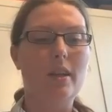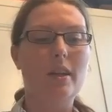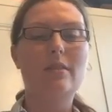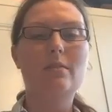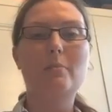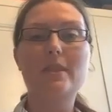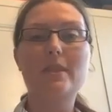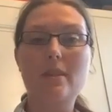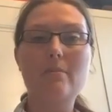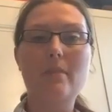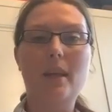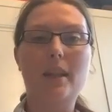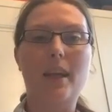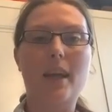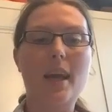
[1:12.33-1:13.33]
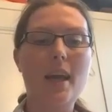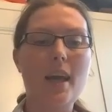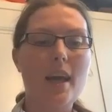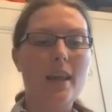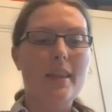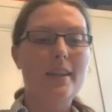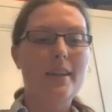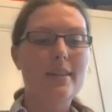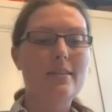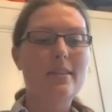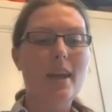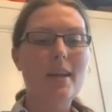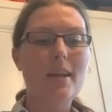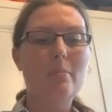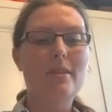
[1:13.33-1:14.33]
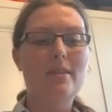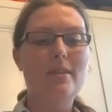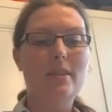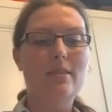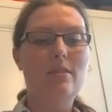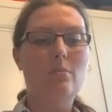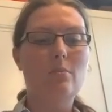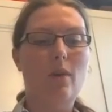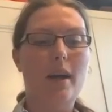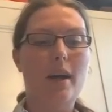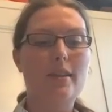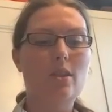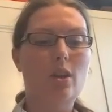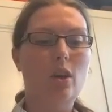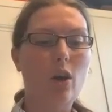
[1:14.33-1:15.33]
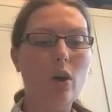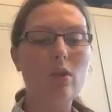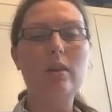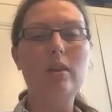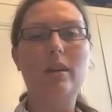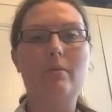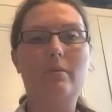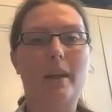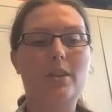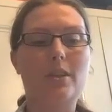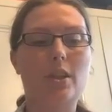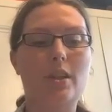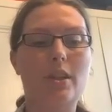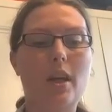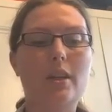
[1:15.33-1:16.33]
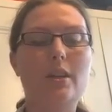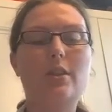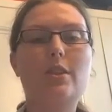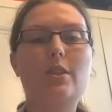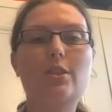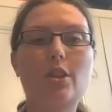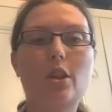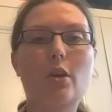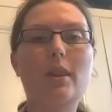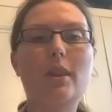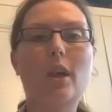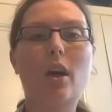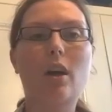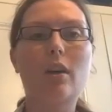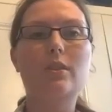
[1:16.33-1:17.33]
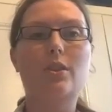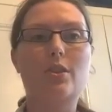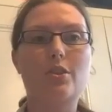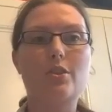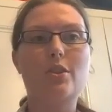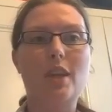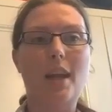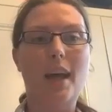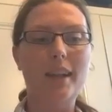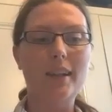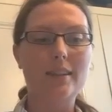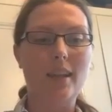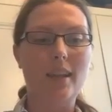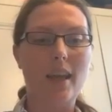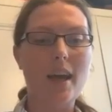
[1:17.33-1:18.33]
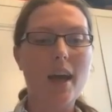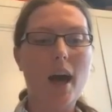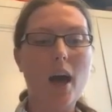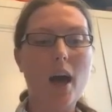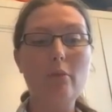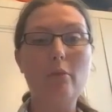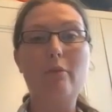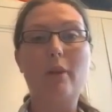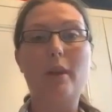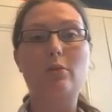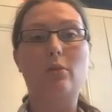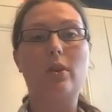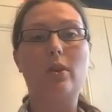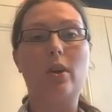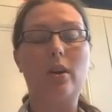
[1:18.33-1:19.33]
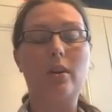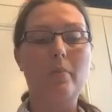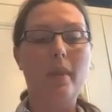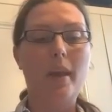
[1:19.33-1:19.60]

Specifically, that a state possessed the right to call a convention to determine the constitutionality of a federal law,